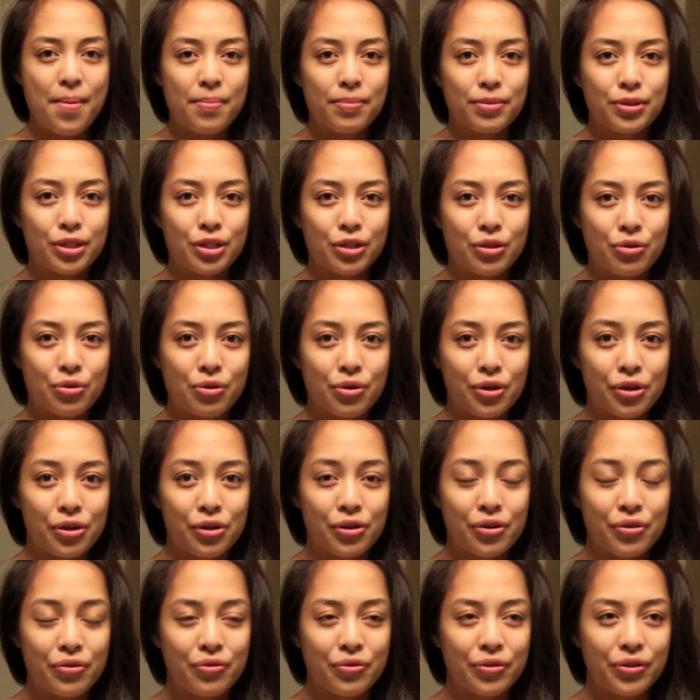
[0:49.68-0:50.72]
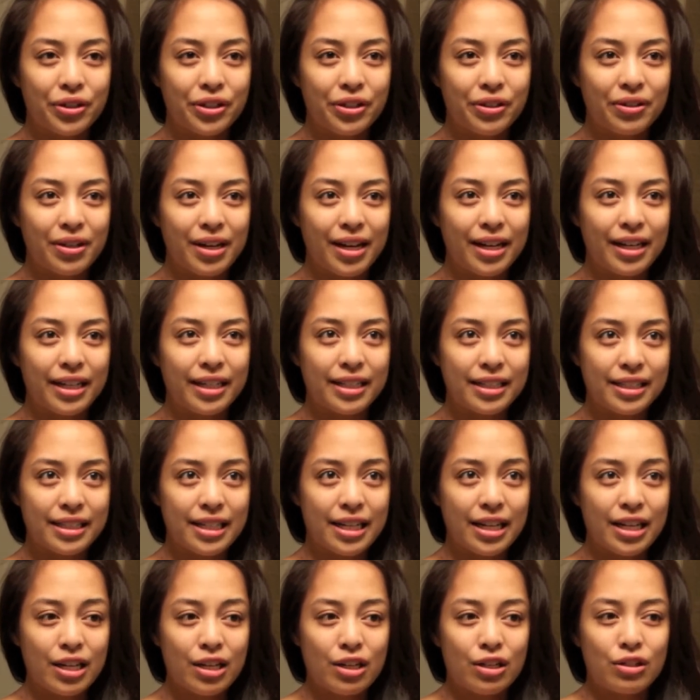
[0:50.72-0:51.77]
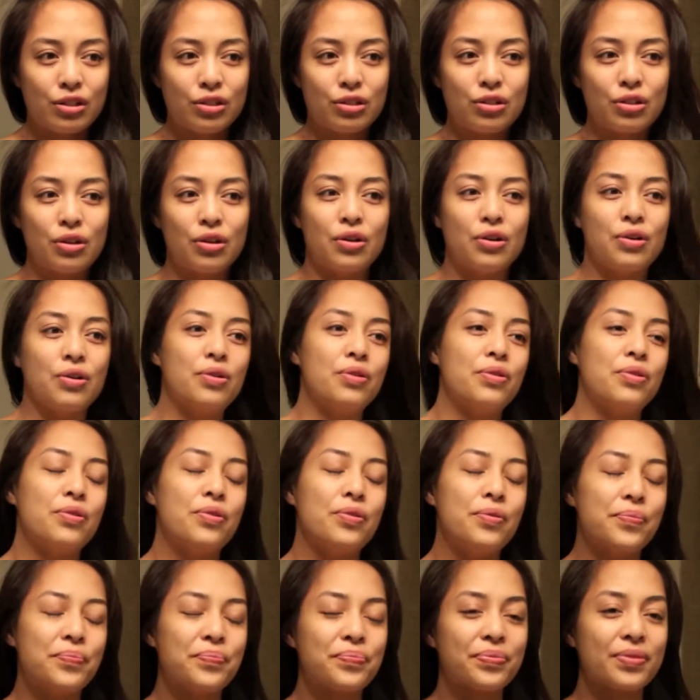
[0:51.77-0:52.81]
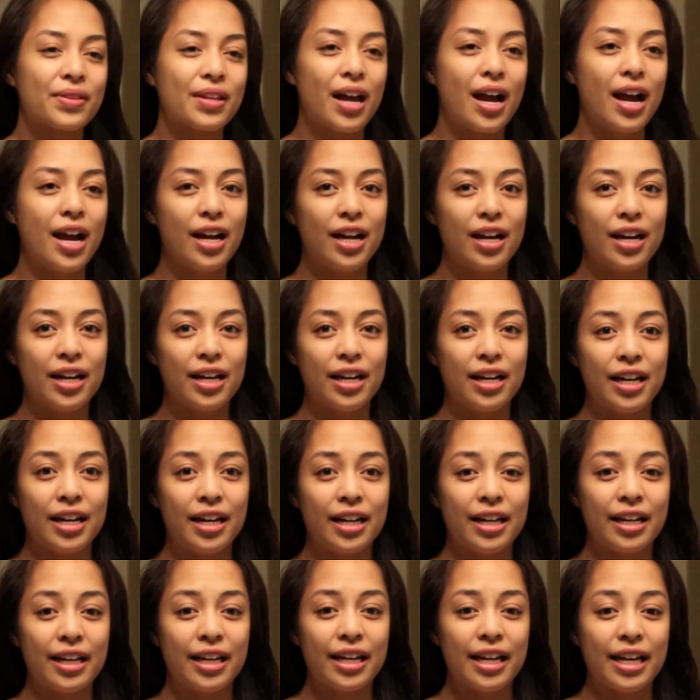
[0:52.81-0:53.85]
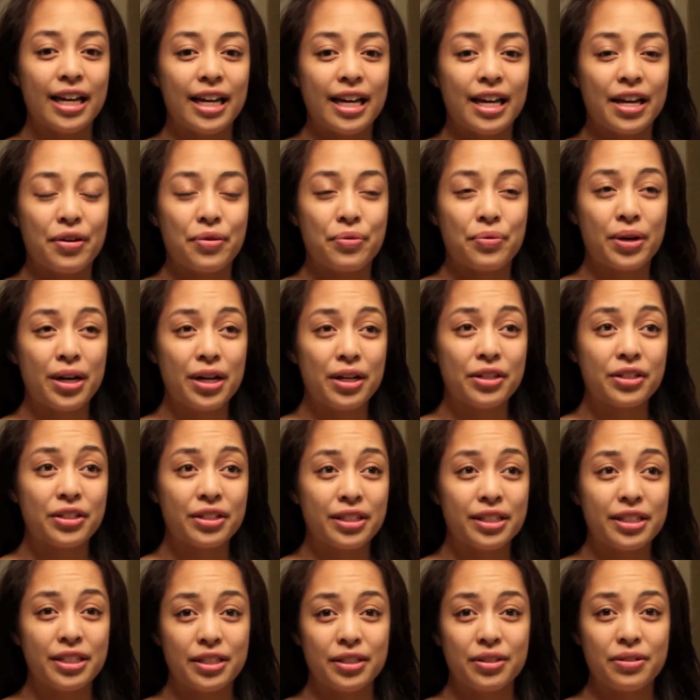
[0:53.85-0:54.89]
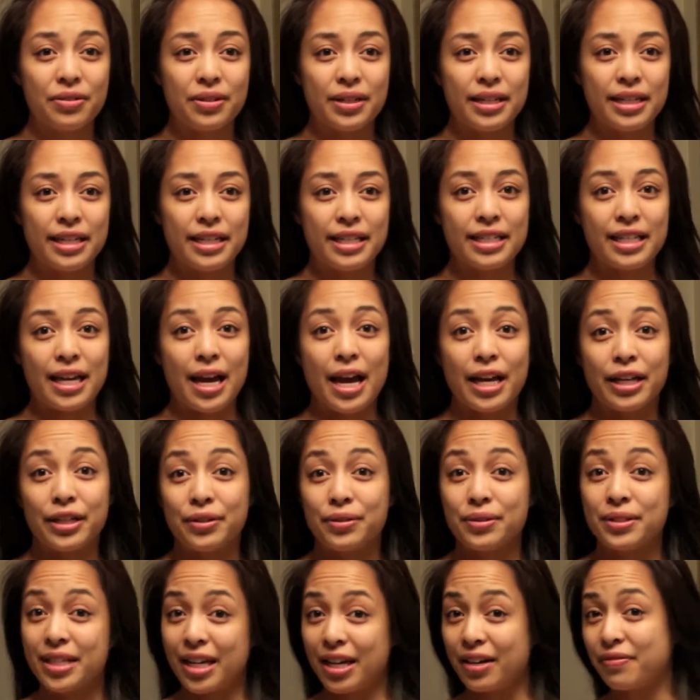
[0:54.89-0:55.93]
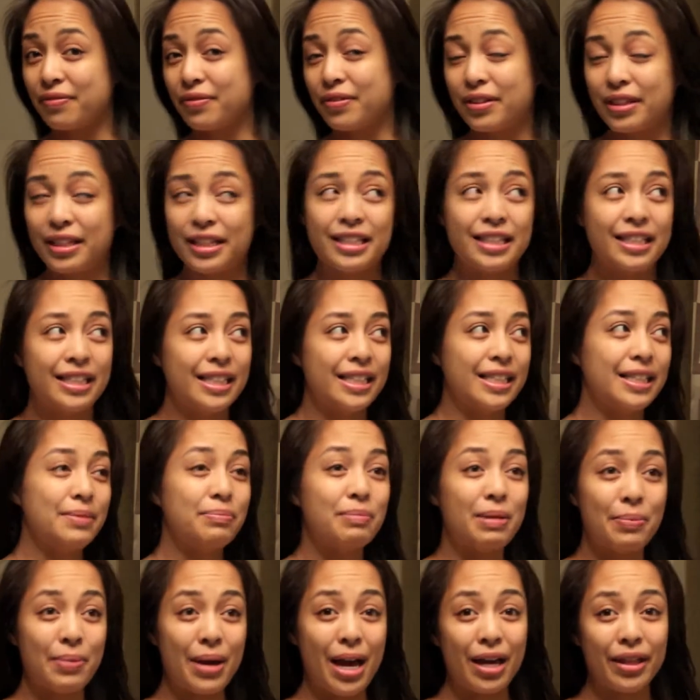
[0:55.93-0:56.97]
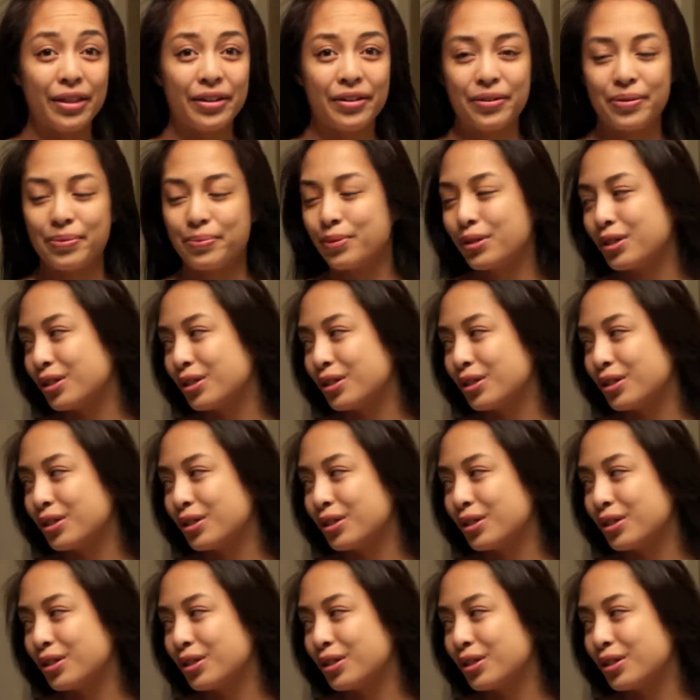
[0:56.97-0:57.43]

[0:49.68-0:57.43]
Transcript: tutorial for you guys. So what I usually do is I use Cetaphil. This is my bathroom,